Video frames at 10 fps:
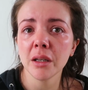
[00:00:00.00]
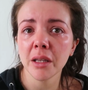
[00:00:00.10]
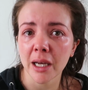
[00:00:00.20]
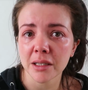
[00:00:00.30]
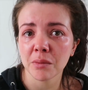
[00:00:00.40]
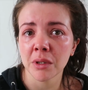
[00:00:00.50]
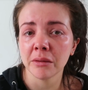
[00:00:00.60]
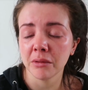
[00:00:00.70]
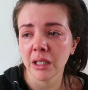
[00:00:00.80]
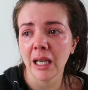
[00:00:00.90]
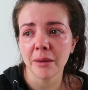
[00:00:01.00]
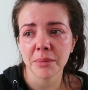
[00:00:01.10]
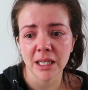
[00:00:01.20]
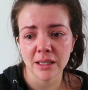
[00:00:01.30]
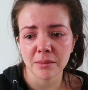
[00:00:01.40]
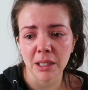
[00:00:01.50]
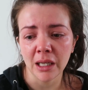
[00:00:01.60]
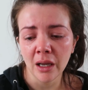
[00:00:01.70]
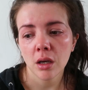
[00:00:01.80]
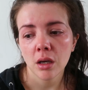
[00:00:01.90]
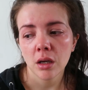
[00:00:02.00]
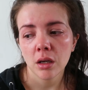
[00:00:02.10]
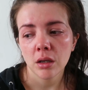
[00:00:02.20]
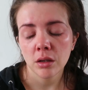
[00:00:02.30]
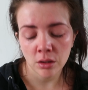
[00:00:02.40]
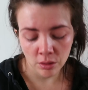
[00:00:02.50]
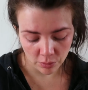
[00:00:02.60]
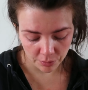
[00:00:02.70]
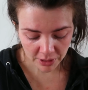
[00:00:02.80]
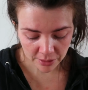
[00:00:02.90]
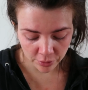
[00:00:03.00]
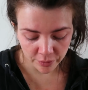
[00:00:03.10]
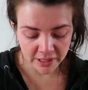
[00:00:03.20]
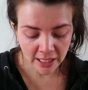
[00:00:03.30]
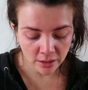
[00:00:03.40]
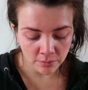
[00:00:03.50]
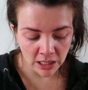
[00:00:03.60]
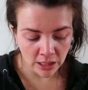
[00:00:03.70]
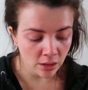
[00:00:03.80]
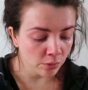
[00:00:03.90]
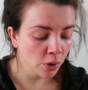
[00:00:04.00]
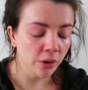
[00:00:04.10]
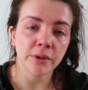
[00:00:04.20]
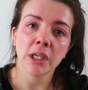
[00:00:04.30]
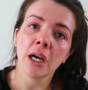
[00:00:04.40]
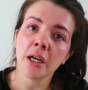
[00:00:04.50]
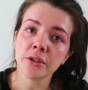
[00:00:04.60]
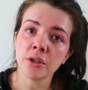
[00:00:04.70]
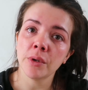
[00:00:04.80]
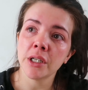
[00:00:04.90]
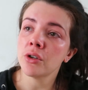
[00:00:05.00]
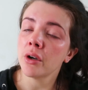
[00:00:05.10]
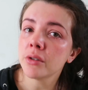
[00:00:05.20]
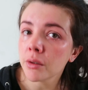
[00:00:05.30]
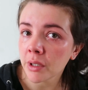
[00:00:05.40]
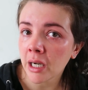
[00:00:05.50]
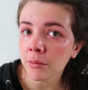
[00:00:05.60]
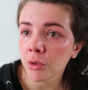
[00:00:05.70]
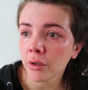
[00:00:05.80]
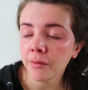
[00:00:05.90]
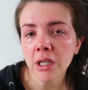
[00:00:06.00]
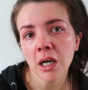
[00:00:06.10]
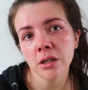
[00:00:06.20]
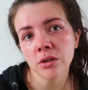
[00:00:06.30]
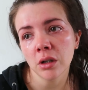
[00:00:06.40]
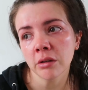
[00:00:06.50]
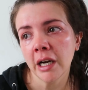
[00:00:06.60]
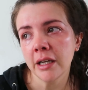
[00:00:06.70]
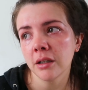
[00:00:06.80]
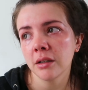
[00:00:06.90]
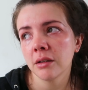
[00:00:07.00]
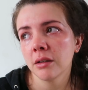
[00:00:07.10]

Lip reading: That's when it really upsets me. You know, people will say to me, well, if you can't do it, don't do it anymore. If you can't tolerate it.